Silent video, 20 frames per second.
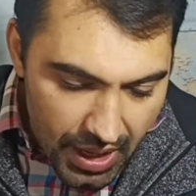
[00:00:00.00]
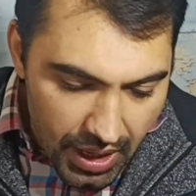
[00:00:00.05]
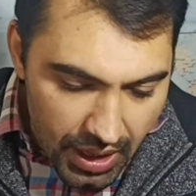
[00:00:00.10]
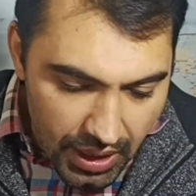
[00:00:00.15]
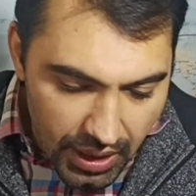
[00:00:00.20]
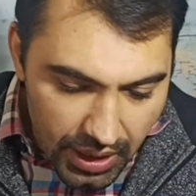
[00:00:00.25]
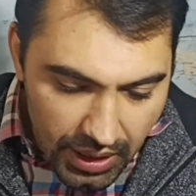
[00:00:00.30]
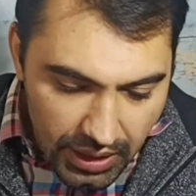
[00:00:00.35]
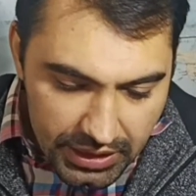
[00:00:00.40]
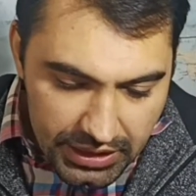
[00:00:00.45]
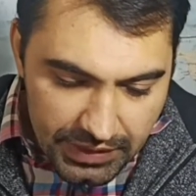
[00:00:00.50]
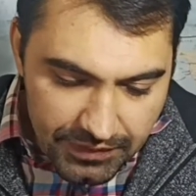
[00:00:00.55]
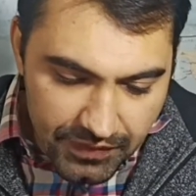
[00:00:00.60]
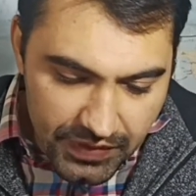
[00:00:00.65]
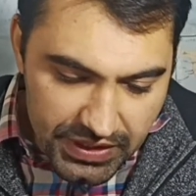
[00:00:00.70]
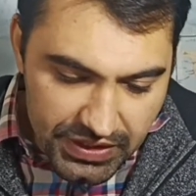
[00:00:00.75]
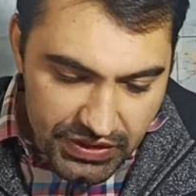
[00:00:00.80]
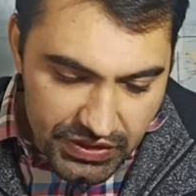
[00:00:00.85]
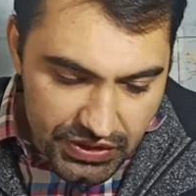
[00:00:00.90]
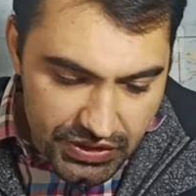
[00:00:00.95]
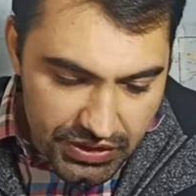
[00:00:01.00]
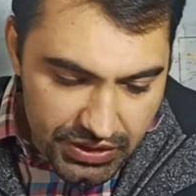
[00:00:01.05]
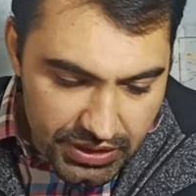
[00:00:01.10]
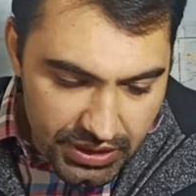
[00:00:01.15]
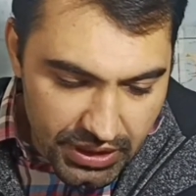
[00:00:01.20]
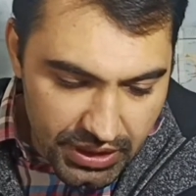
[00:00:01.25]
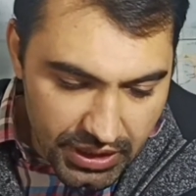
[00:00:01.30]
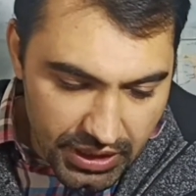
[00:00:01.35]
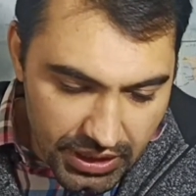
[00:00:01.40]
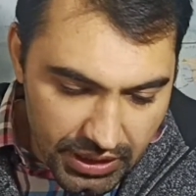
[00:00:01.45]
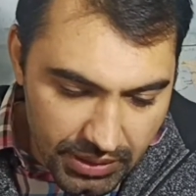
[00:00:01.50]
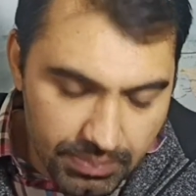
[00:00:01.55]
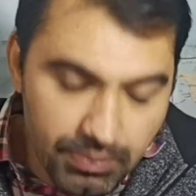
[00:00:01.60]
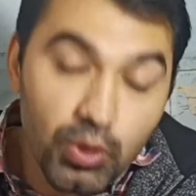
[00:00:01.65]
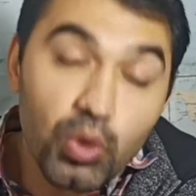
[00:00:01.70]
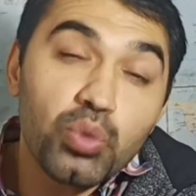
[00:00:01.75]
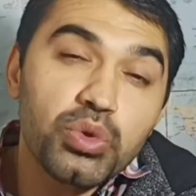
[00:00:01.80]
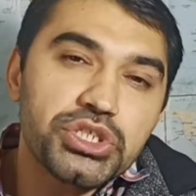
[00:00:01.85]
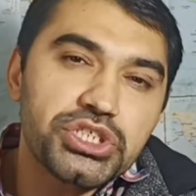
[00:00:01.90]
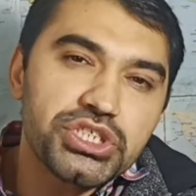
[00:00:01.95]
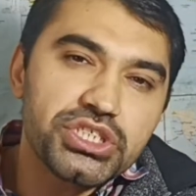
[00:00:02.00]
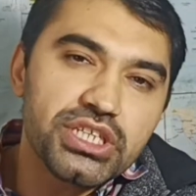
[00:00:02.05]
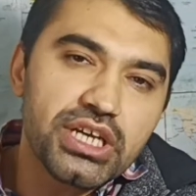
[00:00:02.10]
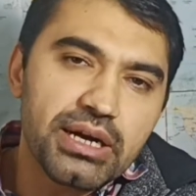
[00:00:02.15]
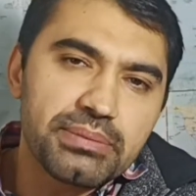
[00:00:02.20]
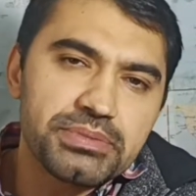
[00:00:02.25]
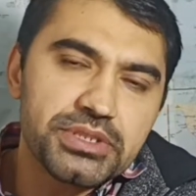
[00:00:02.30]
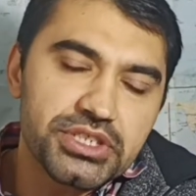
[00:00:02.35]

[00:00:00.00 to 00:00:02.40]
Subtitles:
The first provision of